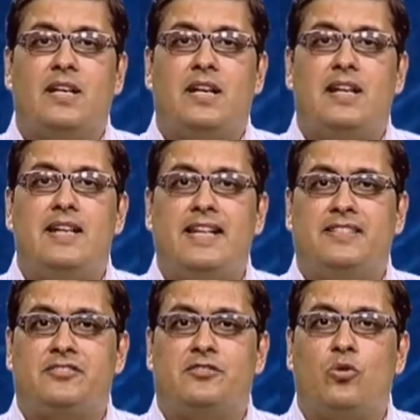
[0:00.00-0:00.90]

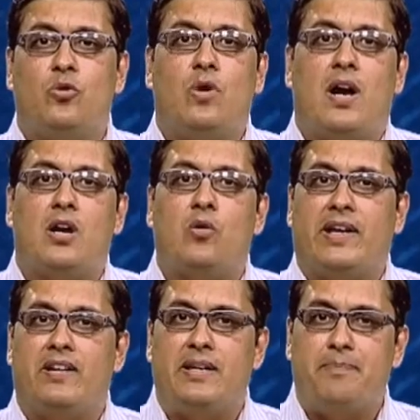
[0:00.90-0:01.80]
Let's do a quick
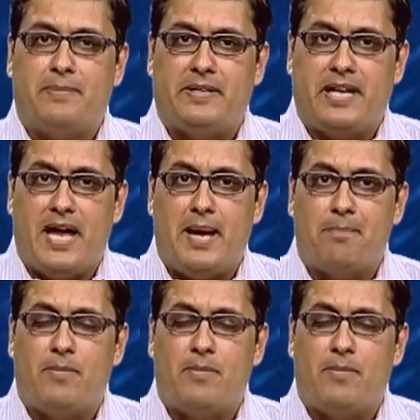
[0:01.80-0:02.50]
recap